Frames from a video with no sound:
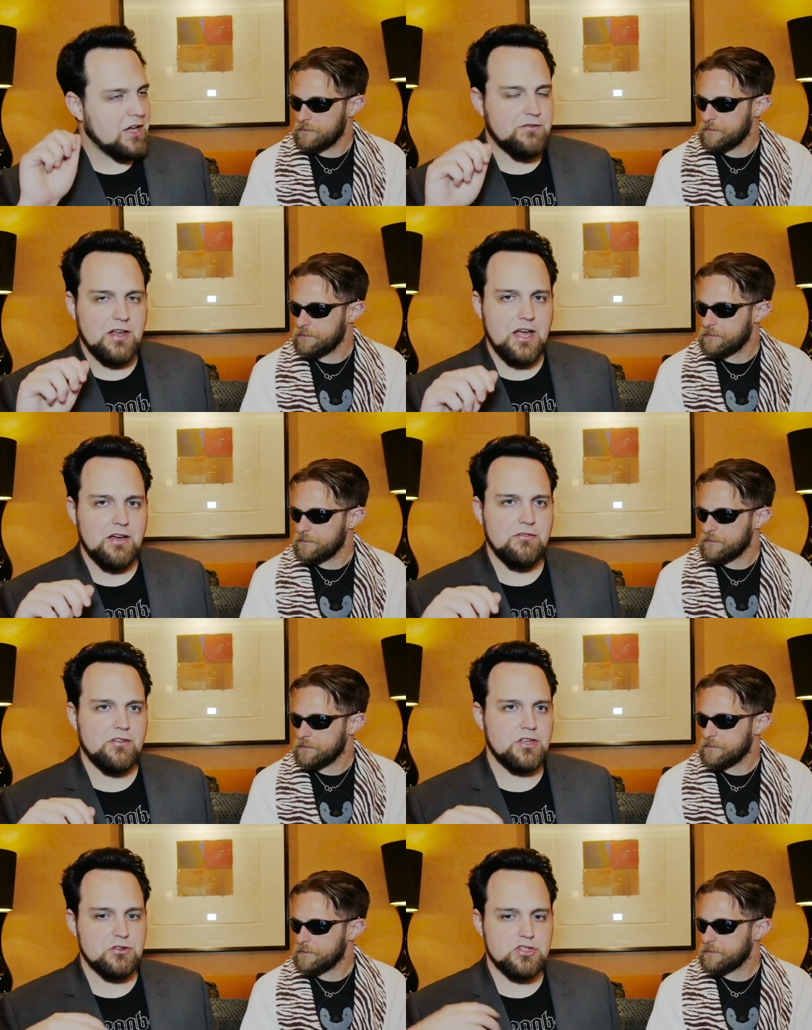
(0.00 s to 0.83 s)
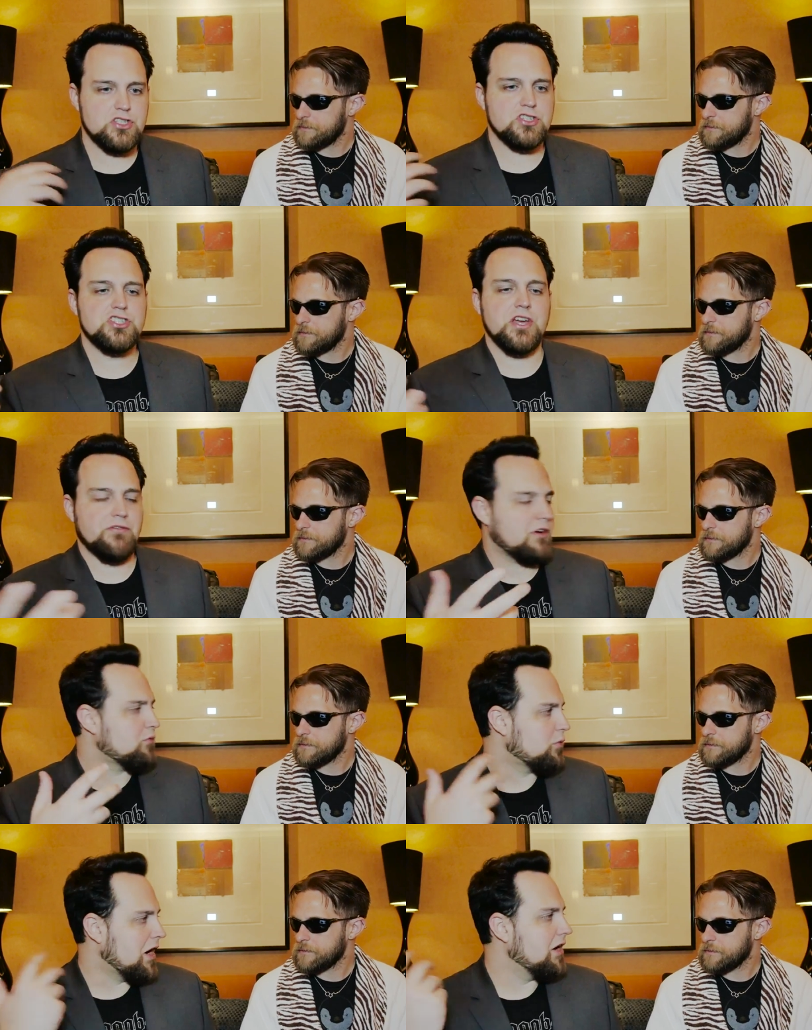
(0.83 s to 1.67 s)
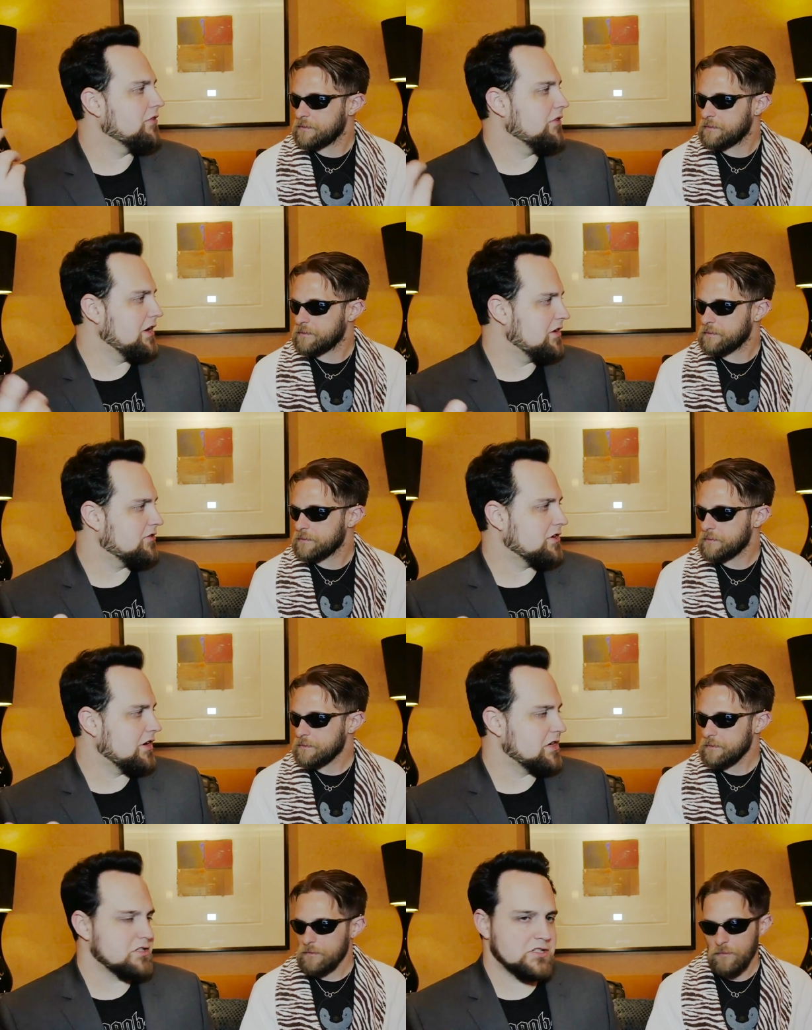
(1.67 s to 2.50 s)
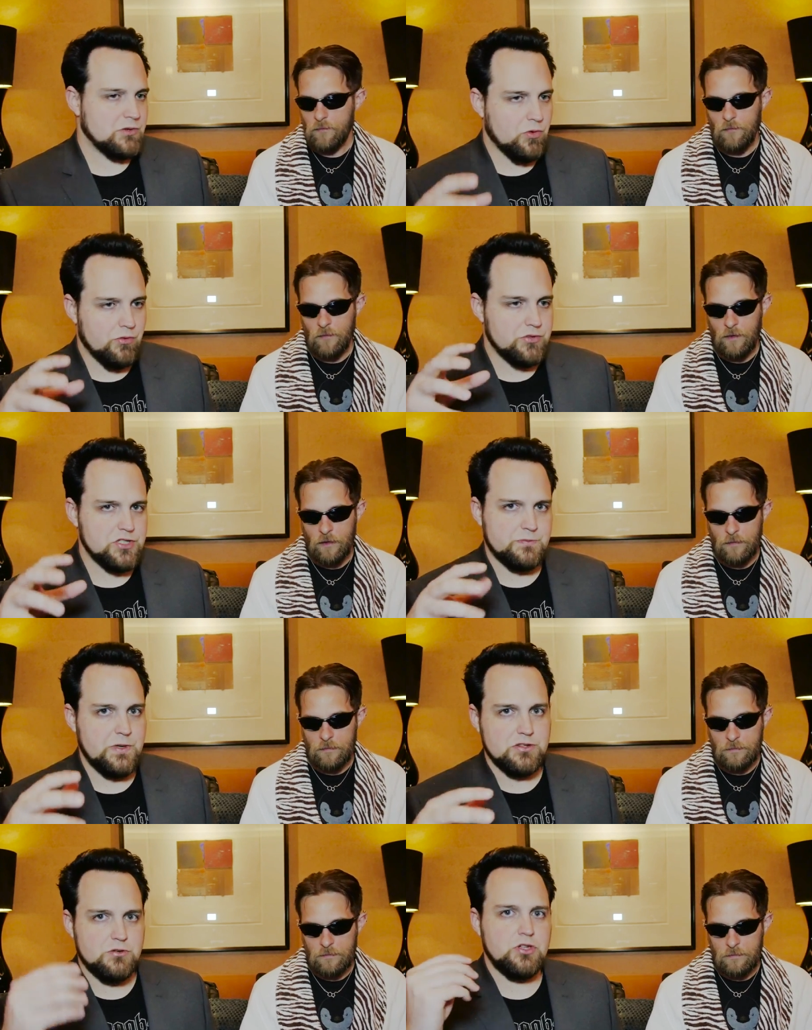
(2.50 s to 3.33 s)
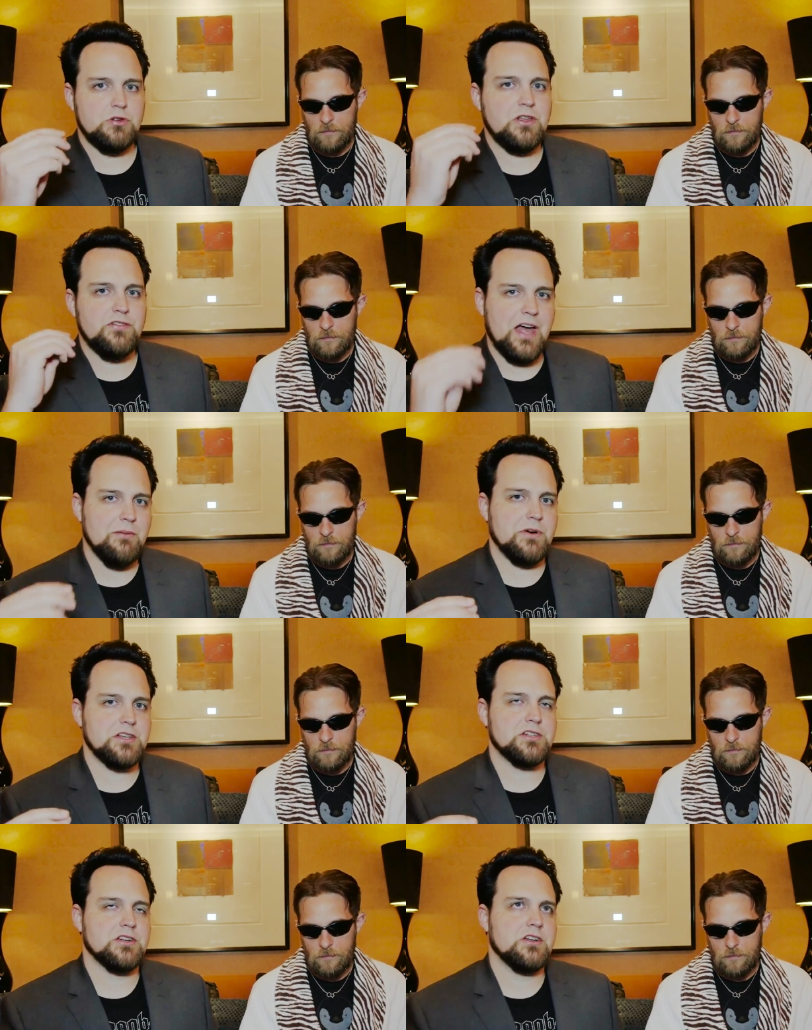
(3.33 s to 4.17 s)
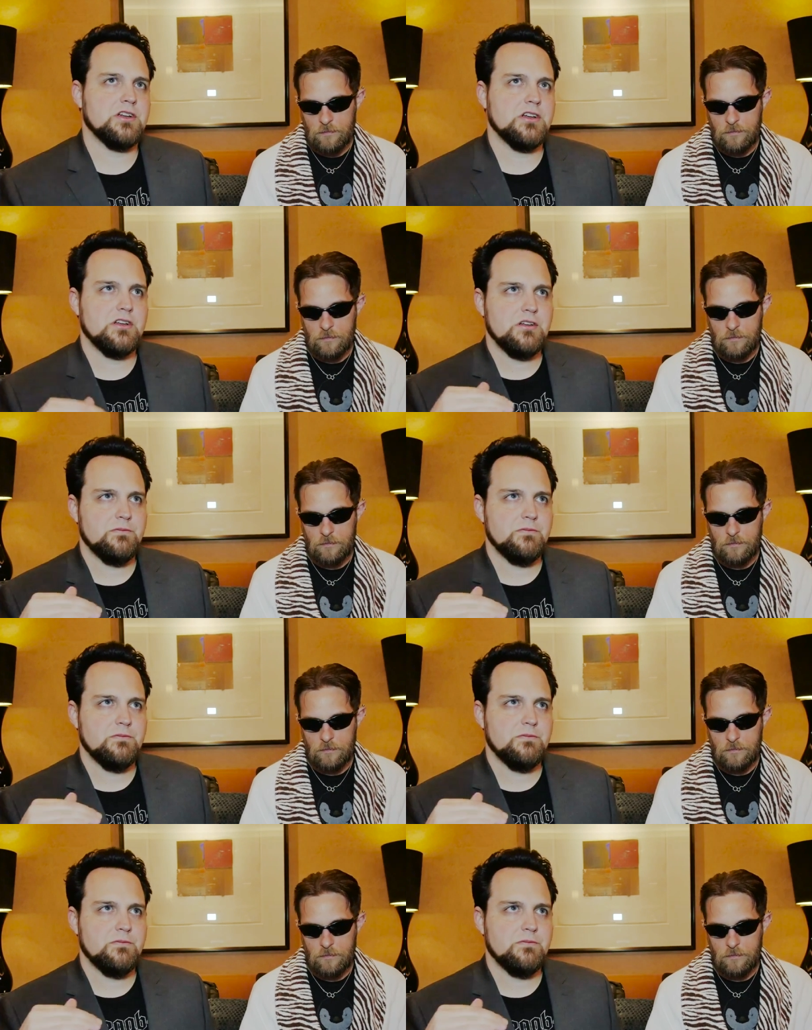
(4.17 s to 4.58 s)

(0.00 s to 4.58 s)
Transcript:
Speaker 1: you're gonna have to have you know just stuff around the installations it won't just be there you need that much